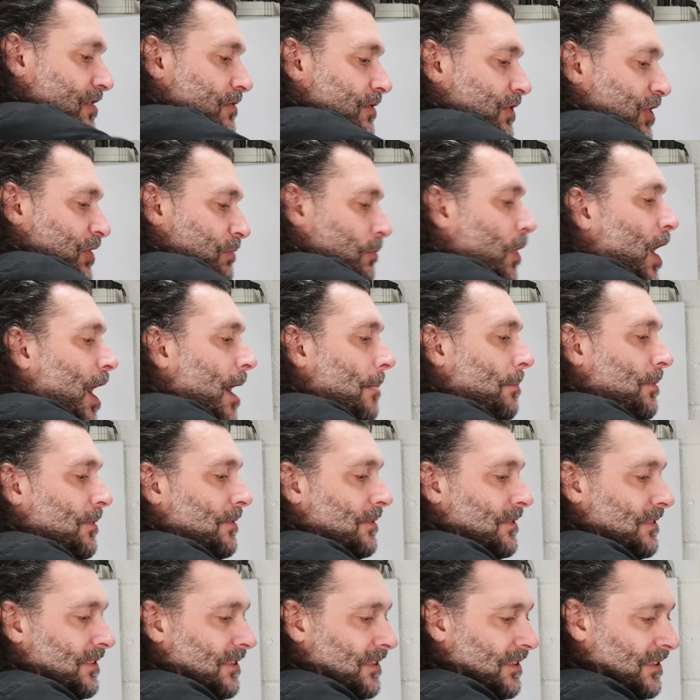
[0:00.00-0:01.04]
could do a swap.
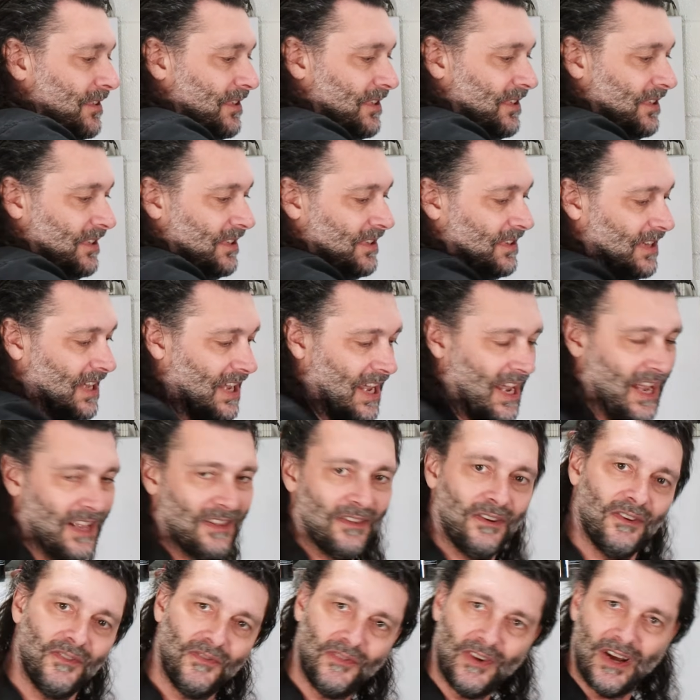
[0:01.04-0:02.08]
They
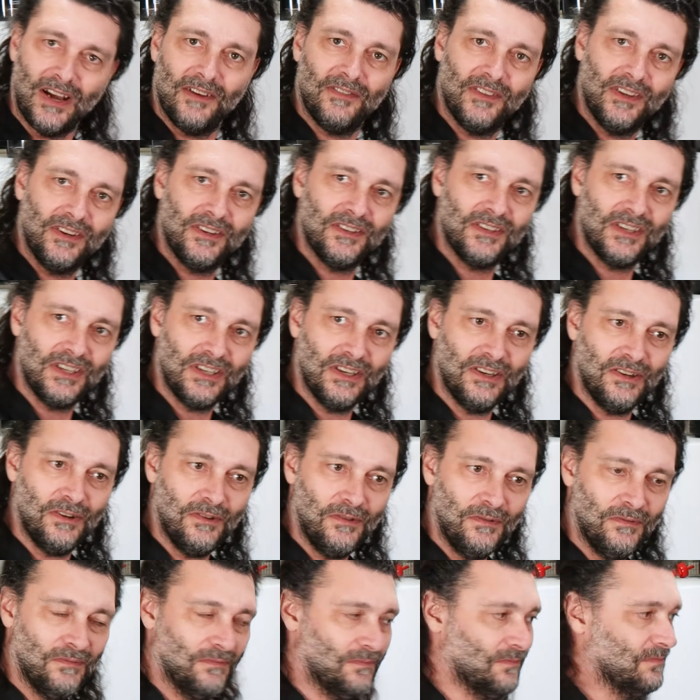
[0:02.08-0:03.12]
hand their 5-liter to
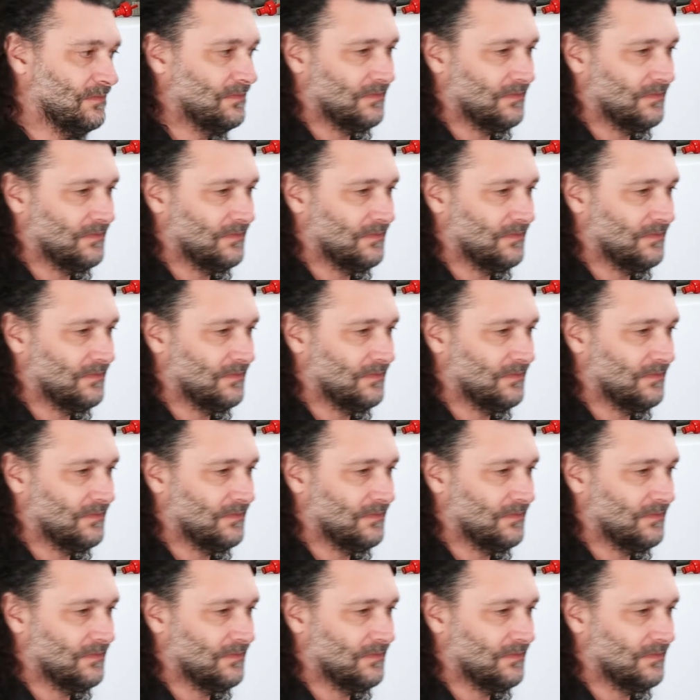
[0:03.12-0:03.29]
you,